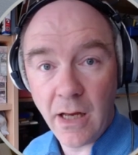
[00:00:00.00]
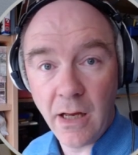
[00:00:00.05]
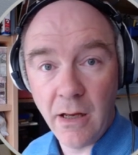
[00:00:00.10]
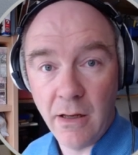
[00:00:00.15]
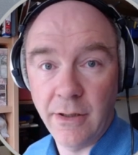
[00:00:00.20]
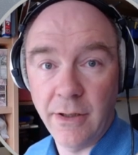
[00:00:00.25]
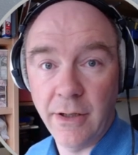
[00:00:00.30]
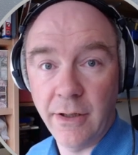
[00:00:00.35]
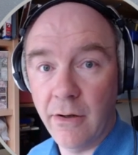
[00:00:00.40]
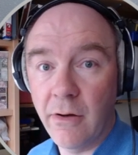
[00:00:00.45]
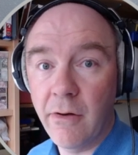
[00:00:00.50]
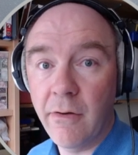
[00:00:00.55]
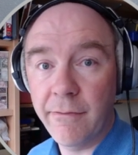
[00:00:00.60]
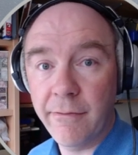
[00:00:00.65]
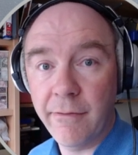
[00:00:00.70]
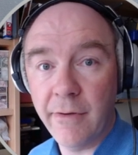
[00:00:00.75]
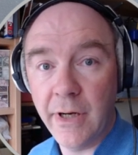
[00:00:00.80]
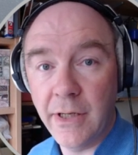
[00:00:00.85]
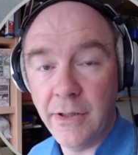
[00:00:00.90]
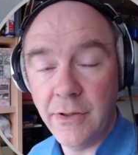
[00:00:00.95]
on and off
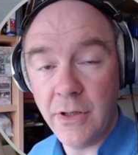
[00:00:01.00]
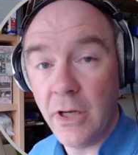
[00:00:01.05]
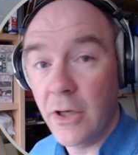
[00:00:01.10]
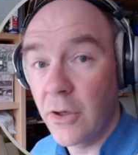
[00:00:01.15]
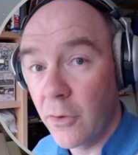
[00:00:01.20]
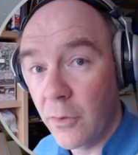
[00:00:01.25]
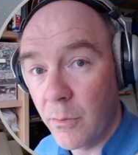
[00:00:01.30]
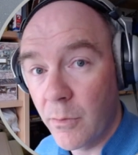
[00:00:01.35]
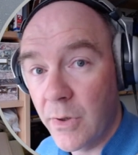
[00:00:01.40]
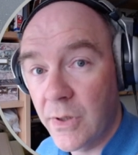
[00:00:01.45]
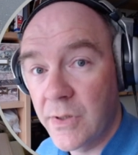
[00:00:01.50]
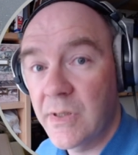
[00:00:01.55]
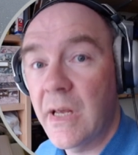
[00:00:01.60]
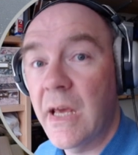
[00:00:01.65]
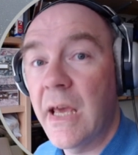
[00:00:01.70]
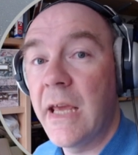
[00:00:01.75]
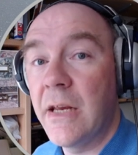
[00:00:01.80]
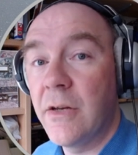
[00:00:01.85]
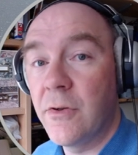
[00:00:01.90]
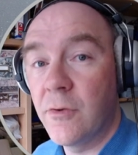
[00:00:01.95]
range, in other words,
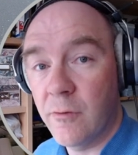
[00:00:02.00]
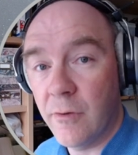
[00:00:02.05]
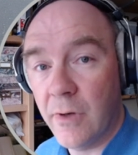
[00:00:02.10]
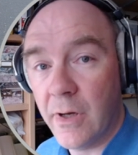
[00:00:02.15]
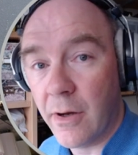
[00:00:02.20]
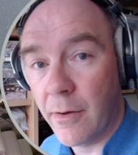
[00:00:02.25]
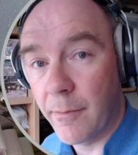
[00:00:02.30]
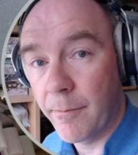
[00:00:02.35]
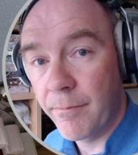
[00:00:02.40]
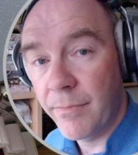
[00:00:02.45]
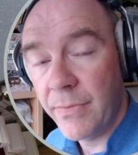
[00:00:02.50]
a trigger.